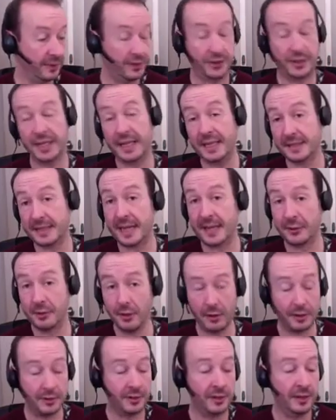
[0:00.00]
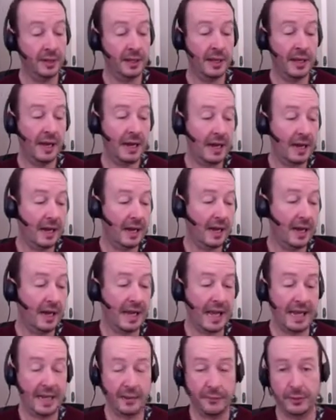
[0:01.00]
these are not.
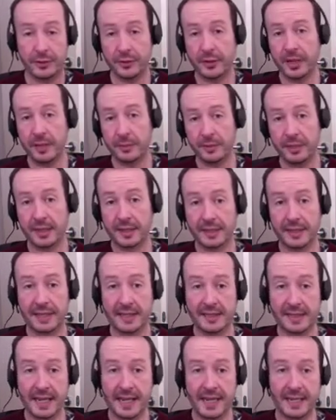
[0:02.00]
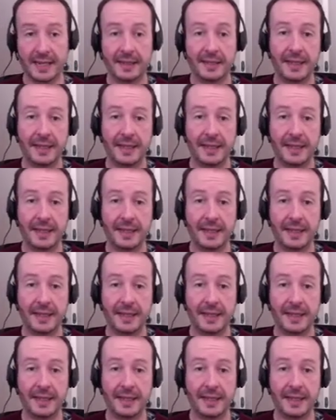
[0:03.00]
And if we try to plug these in,